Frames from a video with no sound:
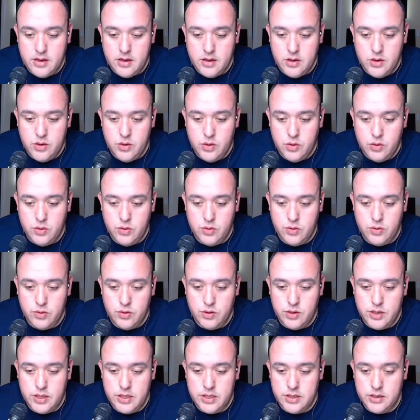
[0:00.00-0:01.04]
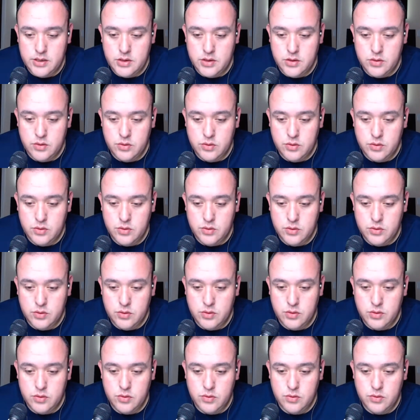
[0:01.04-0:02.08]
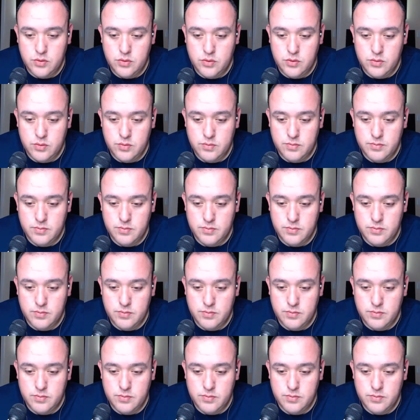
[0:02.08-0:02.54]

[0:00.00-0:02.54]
Cool. Cool, cool, cool.